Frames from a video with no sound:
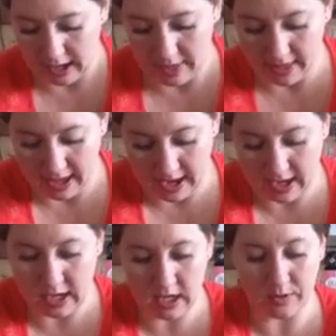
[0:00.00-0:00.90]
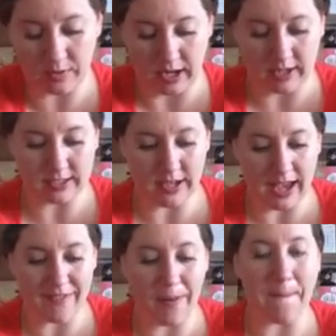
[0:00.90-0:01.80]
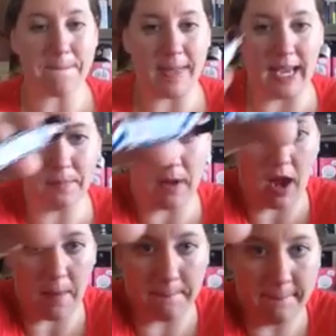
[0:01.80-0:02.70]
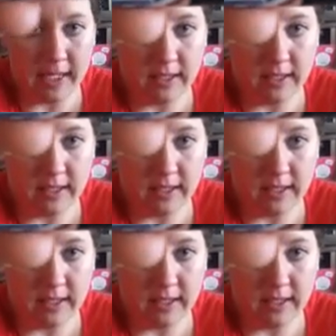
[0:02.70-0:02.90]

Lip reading: And then we also have Man Balm.